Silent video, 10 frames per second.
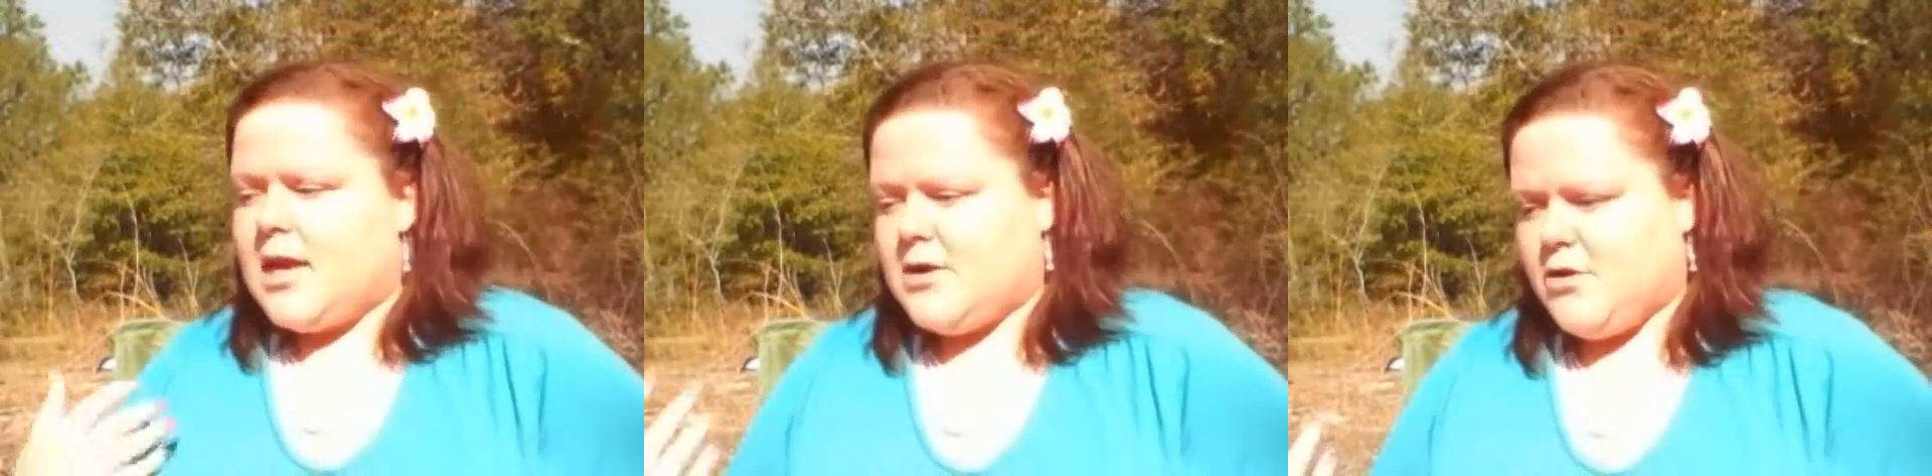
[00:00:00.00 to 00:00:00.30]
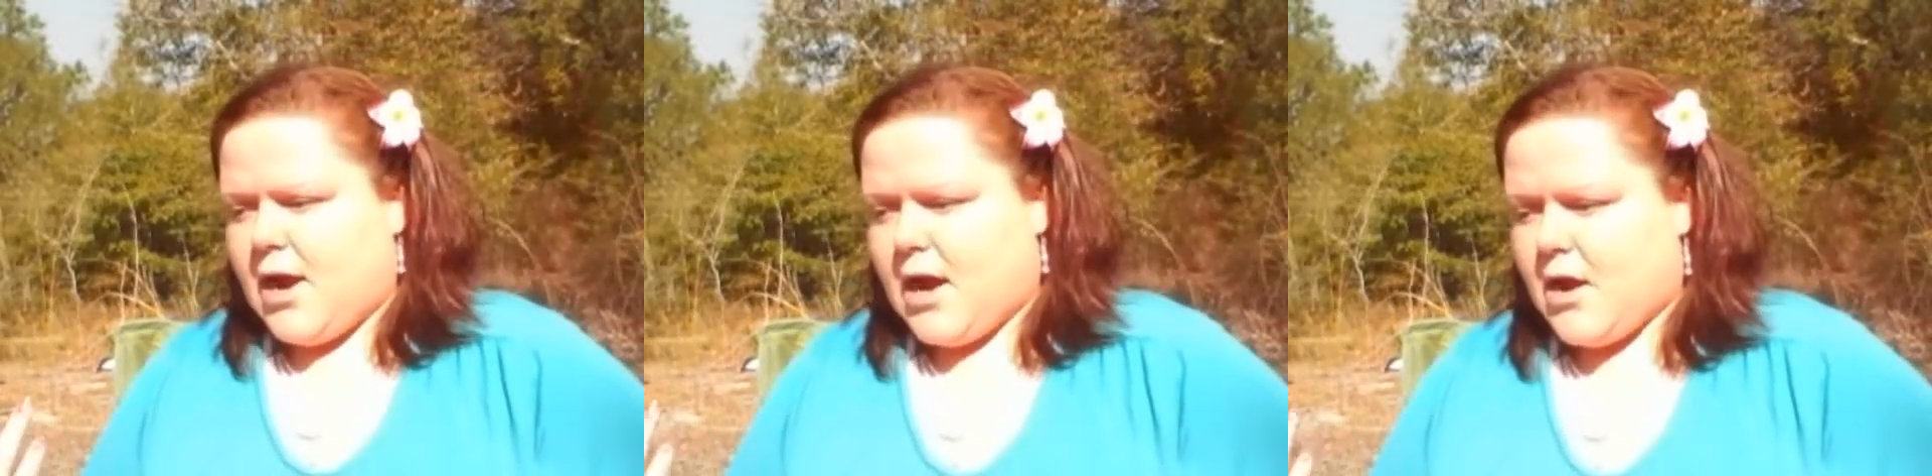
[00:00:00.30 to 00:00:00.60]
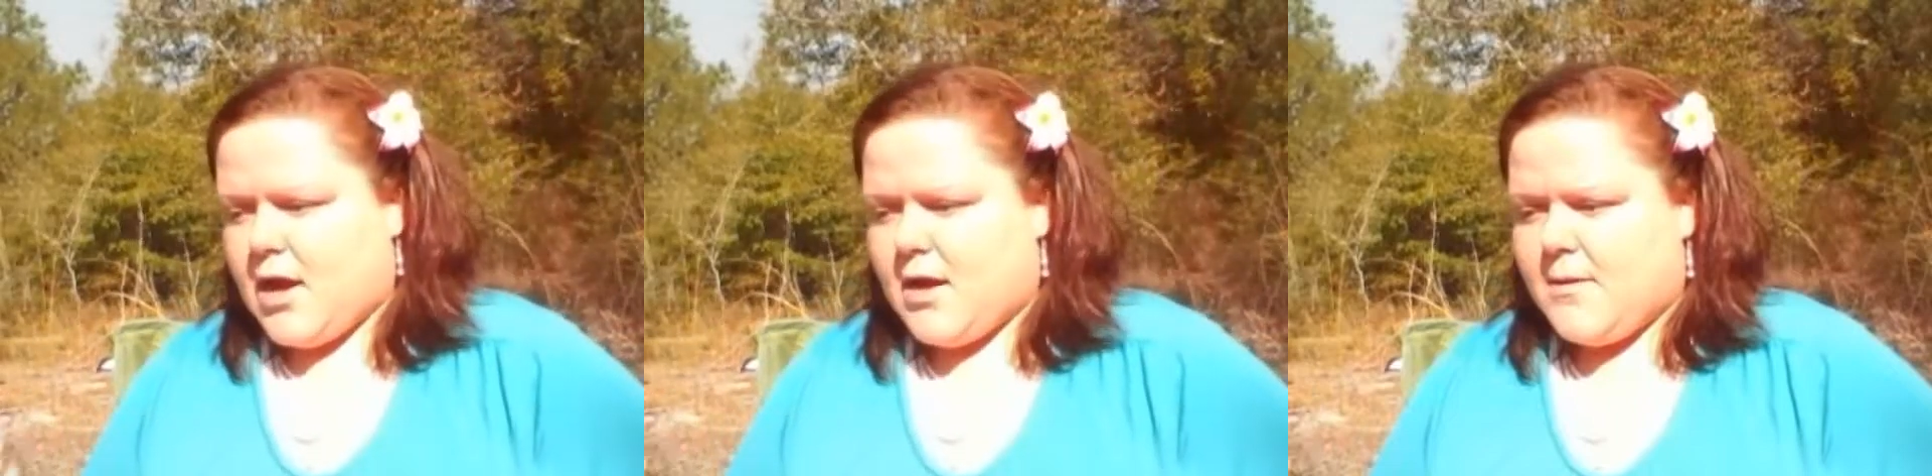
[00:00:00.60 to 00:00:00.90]
In your
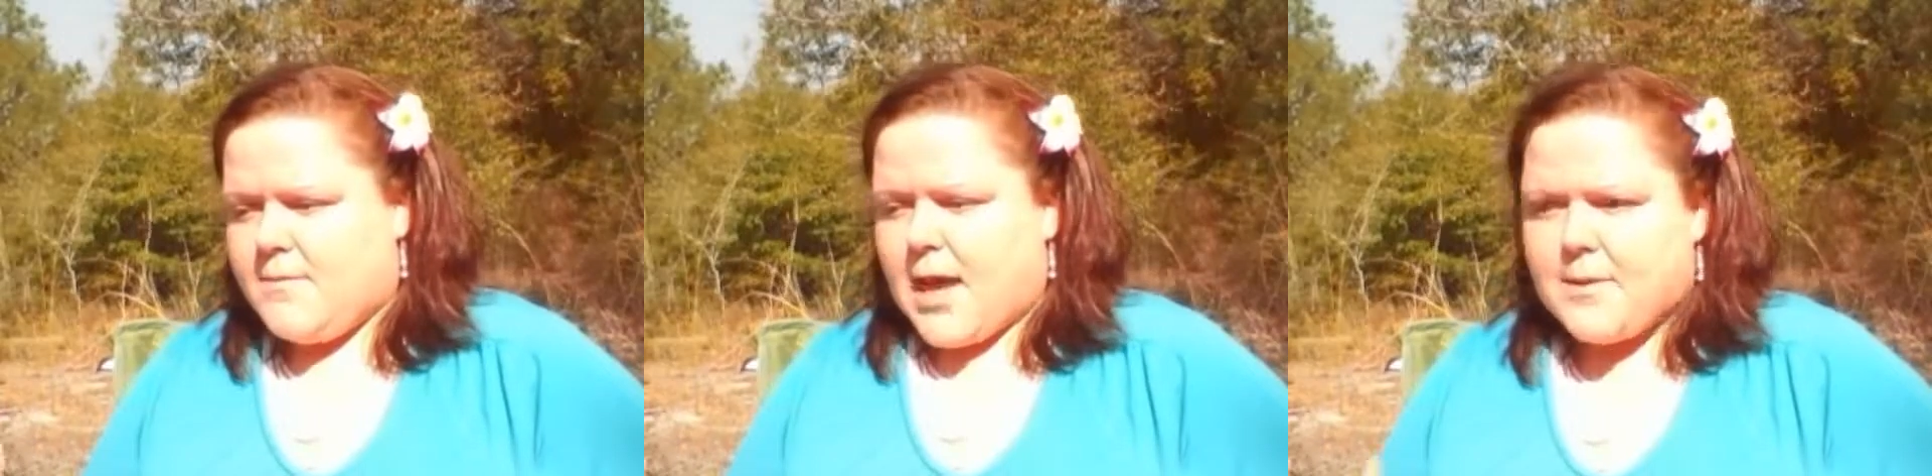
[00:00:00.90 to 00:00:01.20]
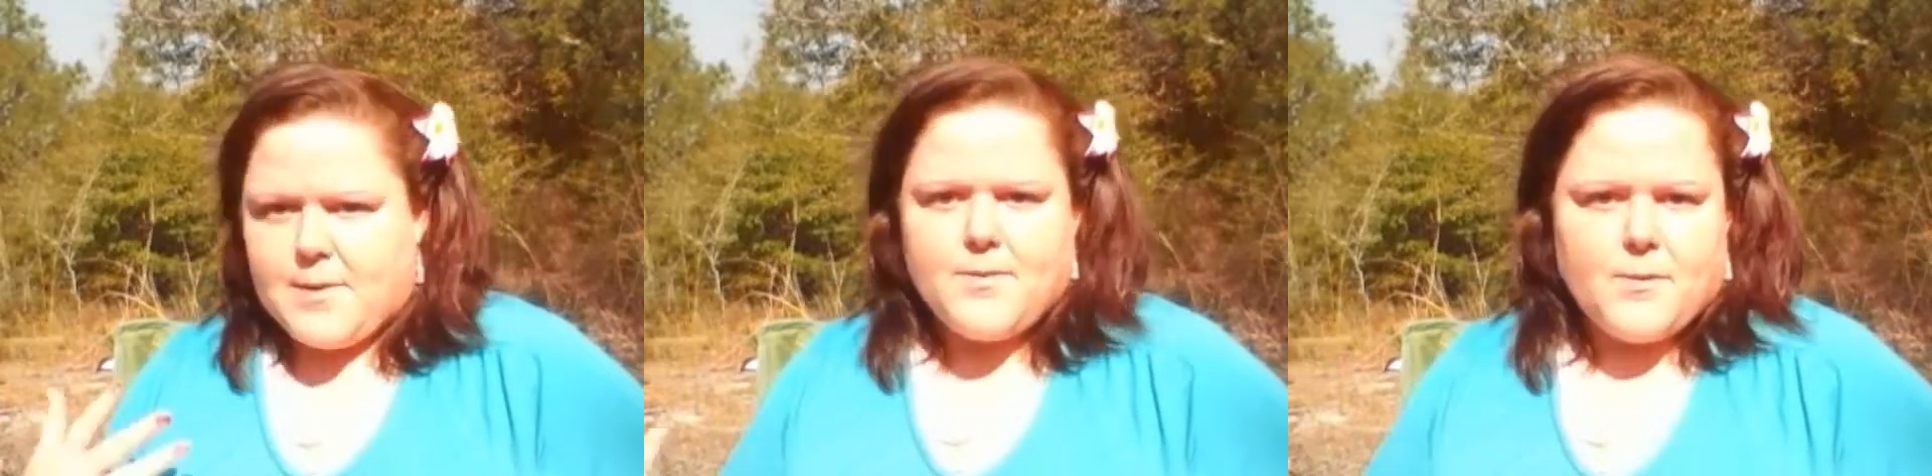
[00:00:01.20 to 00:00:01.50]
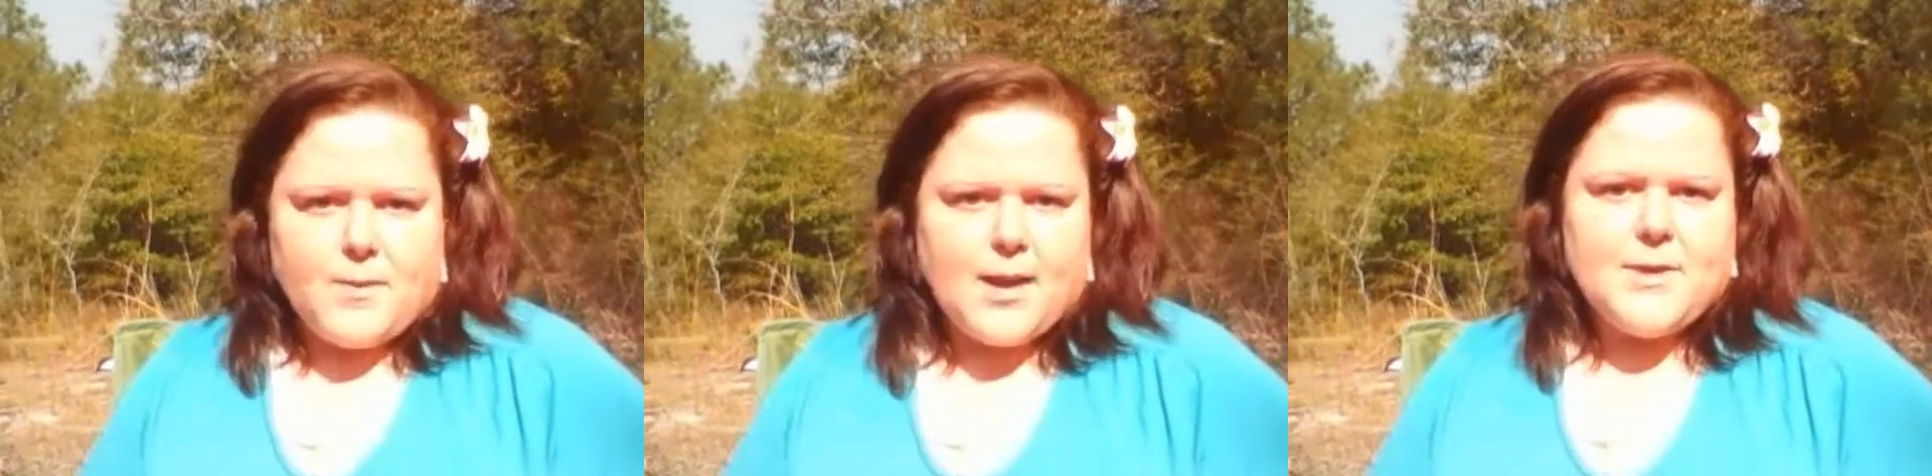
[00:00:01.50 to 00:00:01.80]
area, black
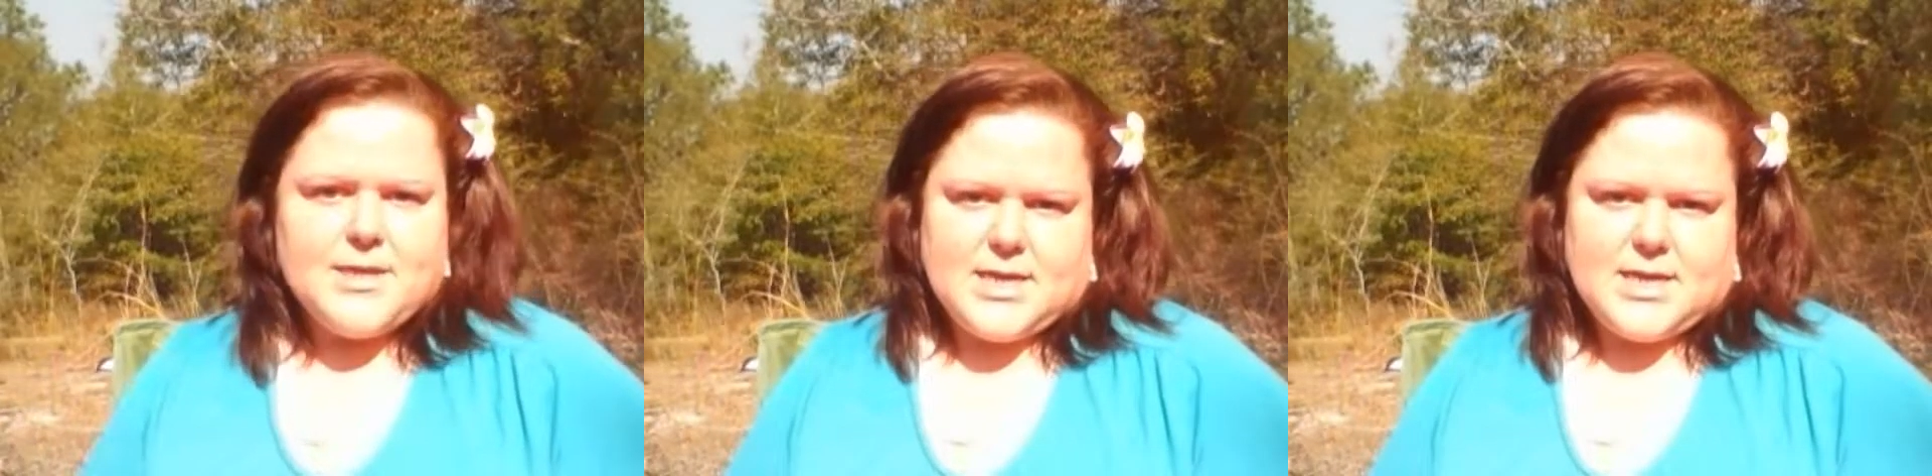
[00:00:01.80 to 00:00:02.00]
people might be